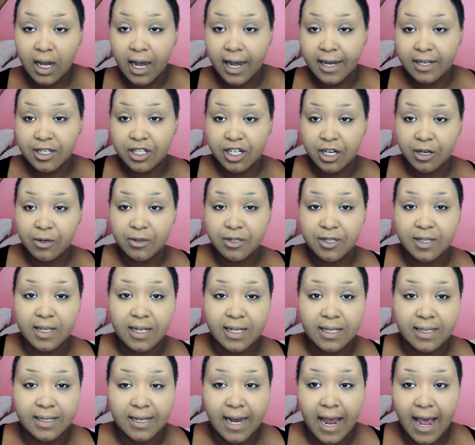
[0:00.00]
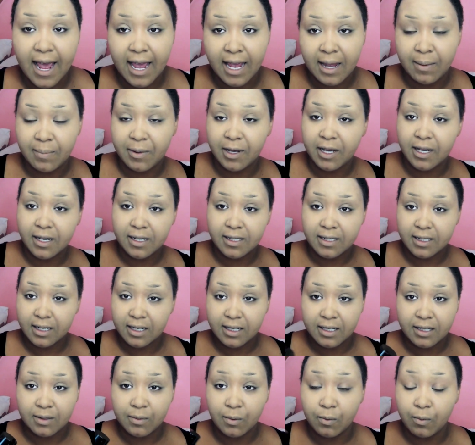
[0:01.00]
I chose this A because
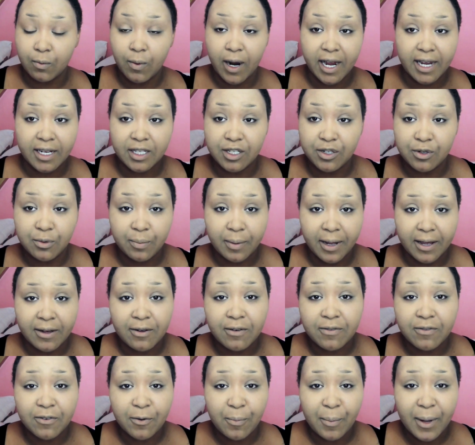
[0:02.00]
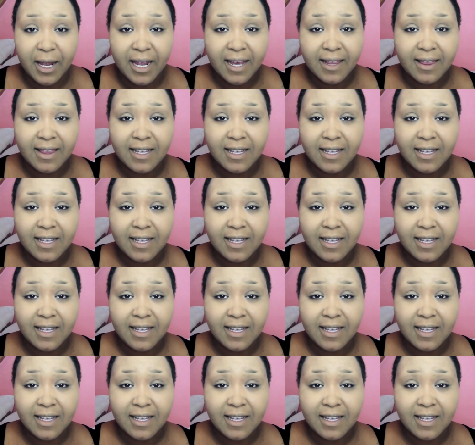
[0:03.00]
it's way too pale for me.